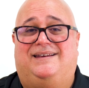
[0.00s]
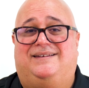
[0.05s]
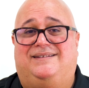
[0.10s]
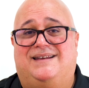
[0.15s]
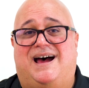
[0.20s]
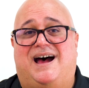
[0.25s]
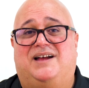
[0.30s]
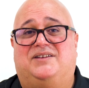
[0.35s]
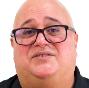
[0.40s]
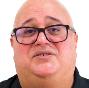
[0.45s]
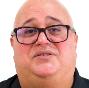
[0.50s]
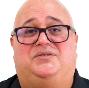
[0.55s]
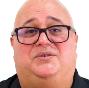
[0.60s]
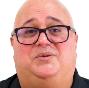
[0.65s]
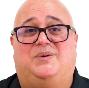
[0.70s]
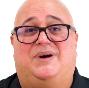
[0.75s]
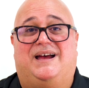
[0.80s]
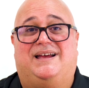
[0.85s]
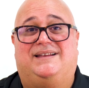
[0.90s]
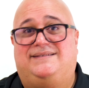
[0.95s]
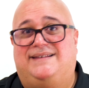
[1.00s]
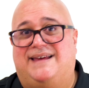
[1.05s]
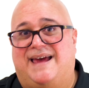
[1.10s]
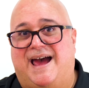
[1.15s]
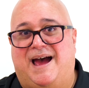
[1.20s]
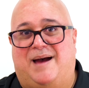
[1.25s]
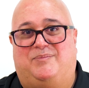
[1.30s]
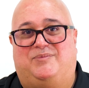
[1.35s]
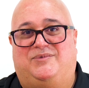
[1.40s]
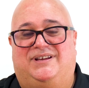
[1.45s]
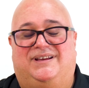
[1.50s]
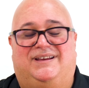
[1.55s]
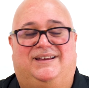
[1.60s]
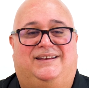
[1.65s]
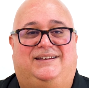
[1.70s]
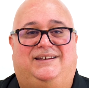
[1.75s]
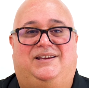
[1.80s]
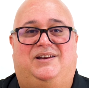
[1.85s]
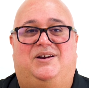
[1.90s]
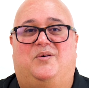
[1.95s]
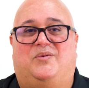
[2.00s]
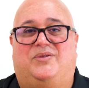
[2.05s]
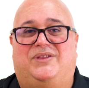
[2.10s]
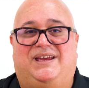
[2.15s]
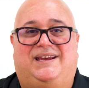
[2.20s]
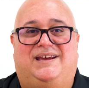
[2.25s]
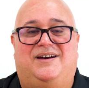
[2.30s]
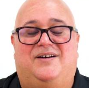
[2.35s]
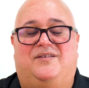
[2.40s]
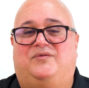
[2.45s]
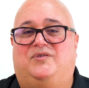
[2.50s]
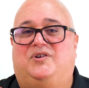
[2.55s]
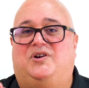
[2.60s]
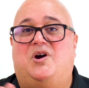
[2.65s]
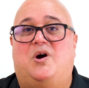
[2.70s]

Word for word: not to adapt you know, think of